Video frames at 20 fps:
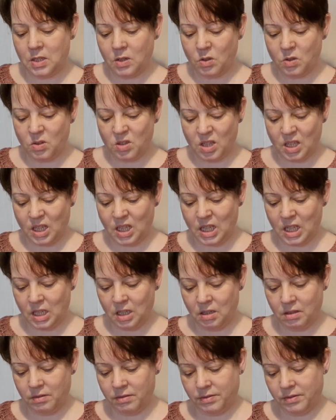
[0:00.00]
I was thinking
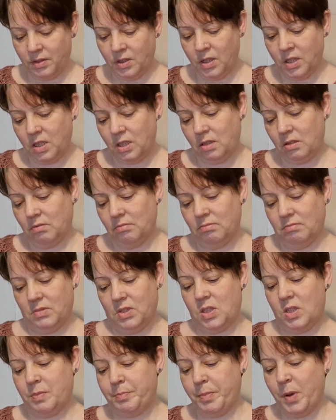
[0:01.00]
of like
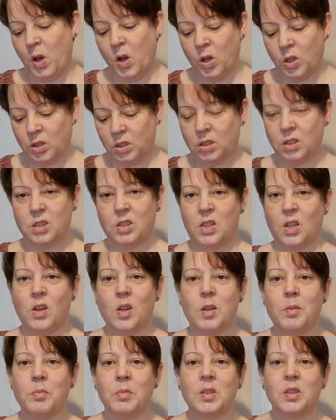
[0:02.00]
sparkle
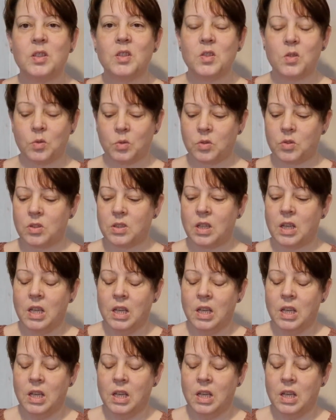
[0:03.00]
diamonds, or because